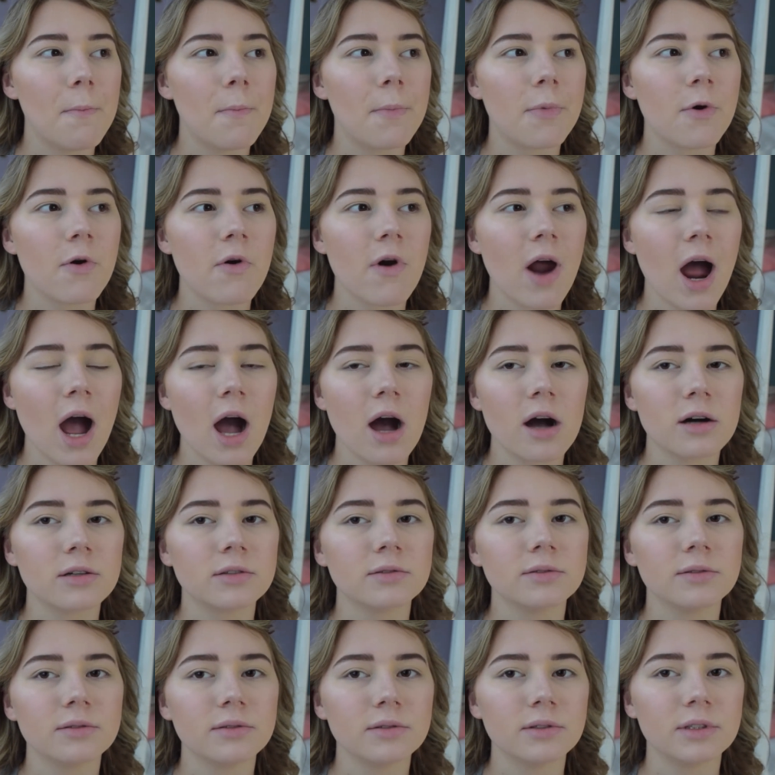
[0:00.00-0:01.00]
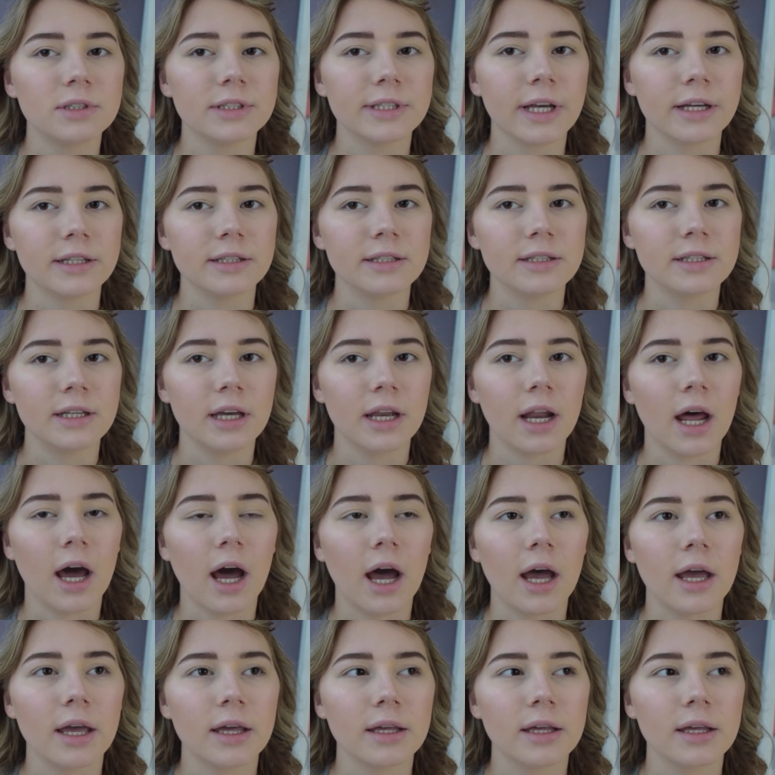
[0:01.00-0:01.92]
brown sunset eye.